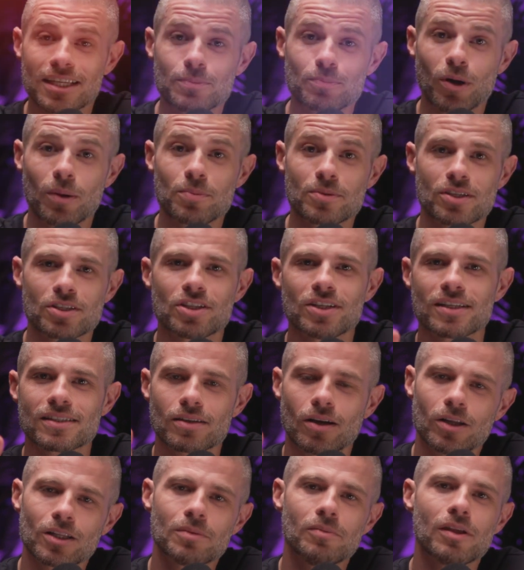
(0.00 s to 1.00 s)
this proposition is
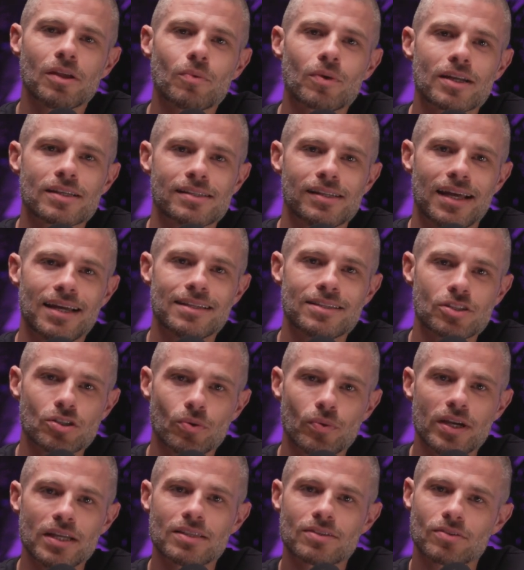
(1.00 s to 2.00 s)
ultimately what has led
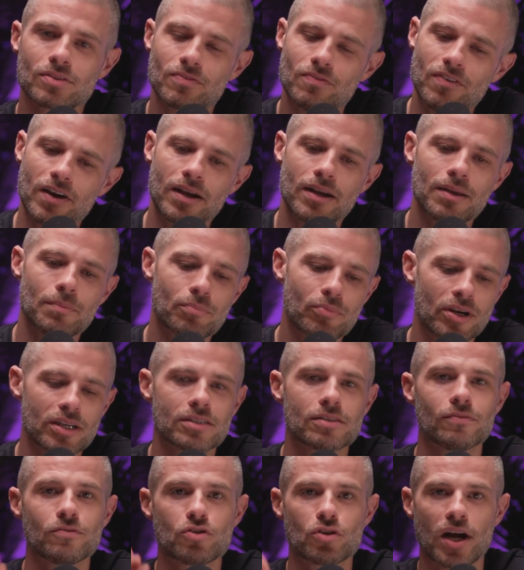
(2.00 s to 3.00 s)
SUI to its very
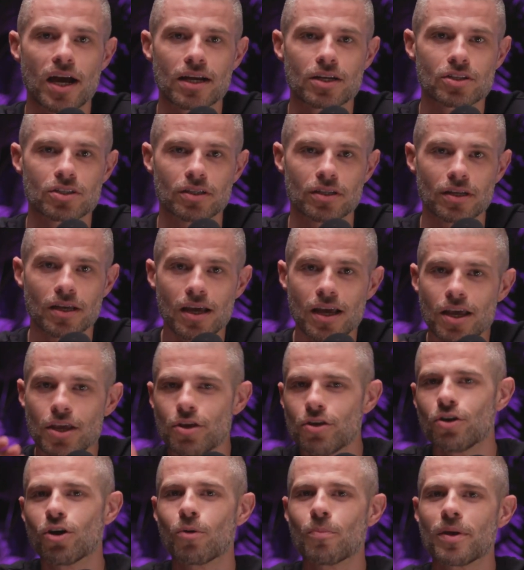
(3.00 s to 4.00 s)
impressive traction.
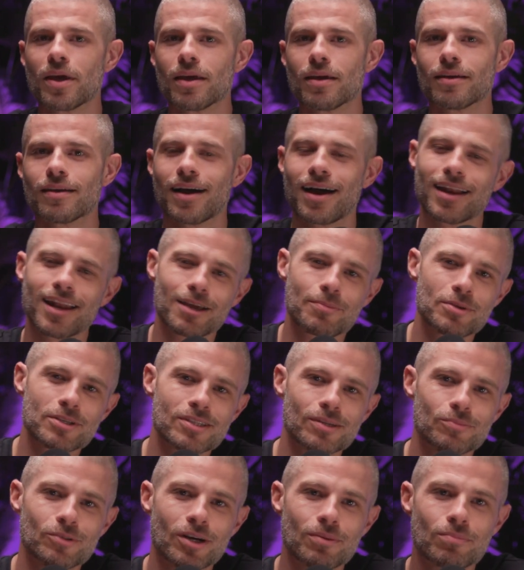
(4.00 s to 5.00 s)
You know me, I like me
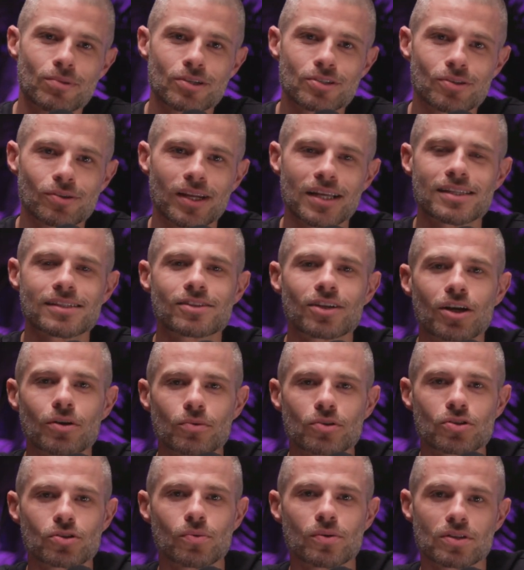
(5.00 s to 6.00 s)
some numbers, so let's start
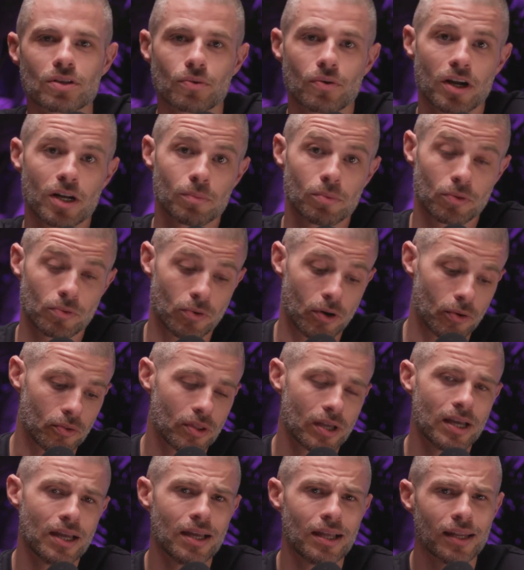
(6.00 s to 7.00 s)
with SUI's incredible growth.
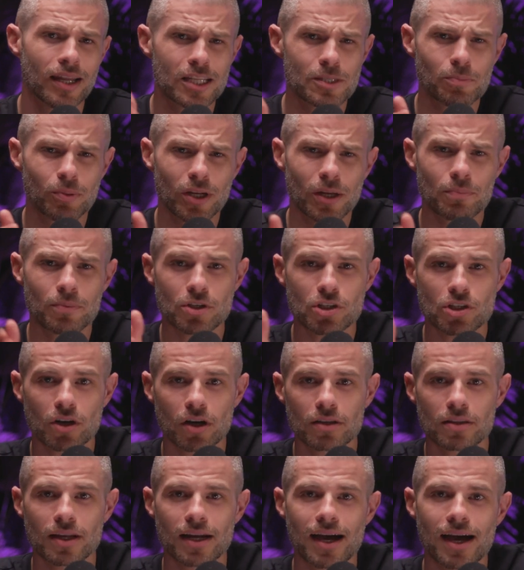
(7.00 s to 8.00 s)
Let's pull up a
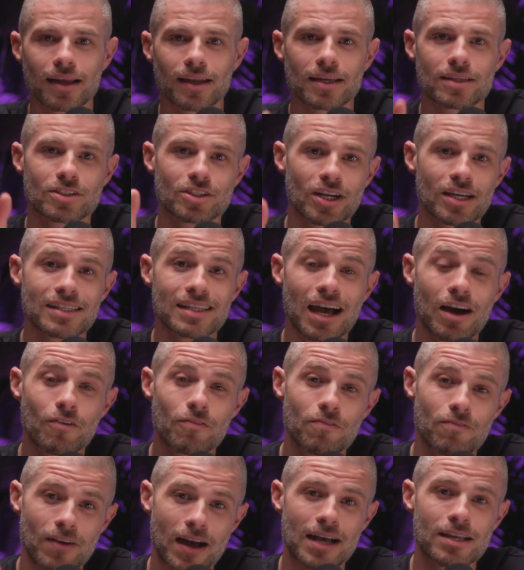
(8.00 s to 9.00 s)
chart that highlights just how
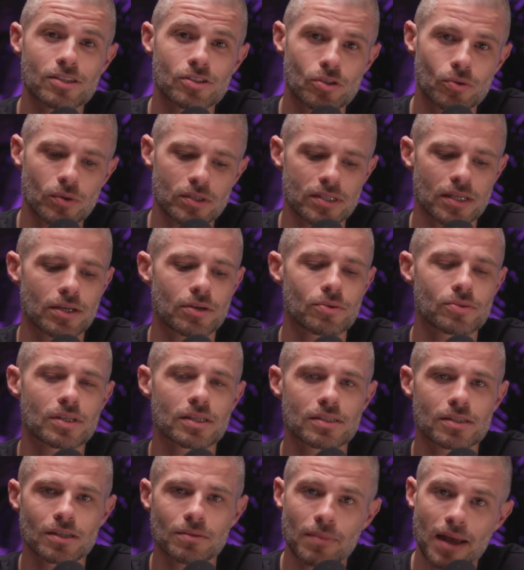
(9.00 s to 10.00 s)
fast SUI's
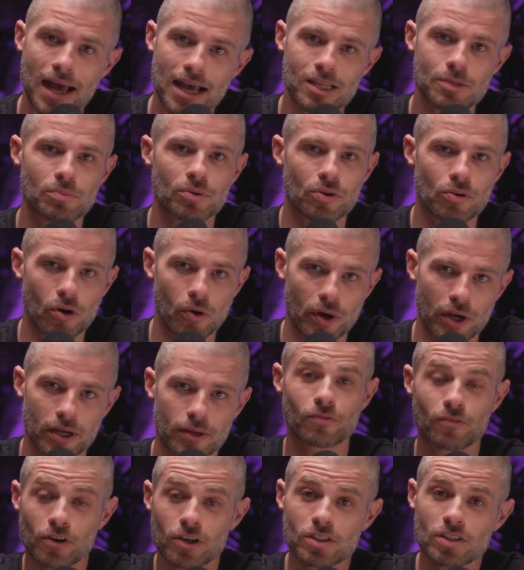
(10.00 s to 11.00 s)
ecosystem has been growing.
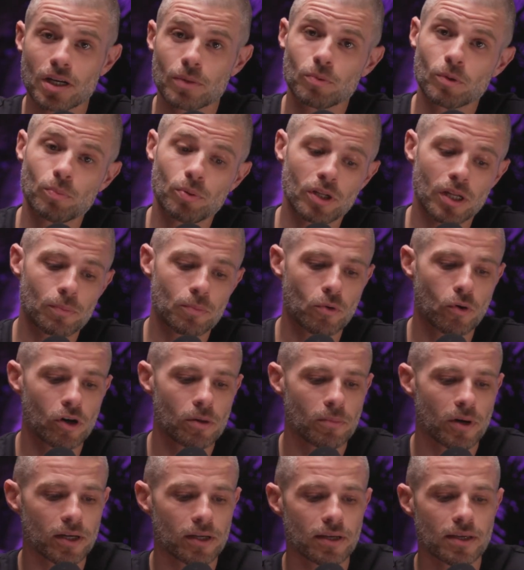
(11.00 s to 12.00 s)
So first up, we'll pull up
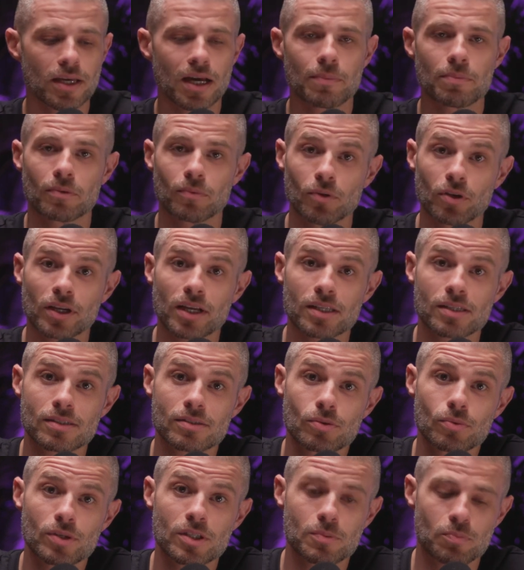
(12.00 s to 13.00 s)
CoinMarketCap and we'll look at
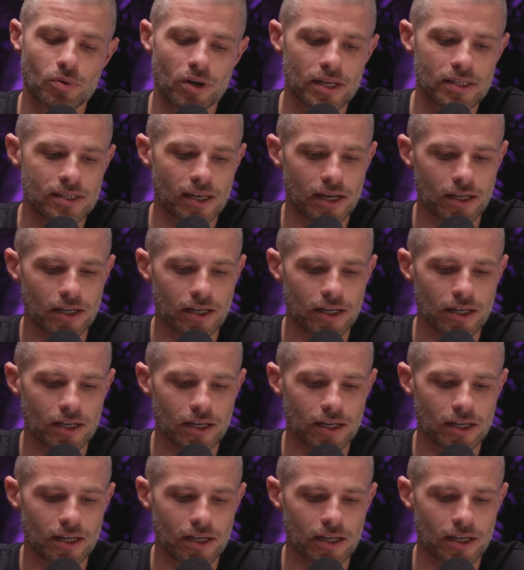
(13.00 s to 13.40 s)
SUI's price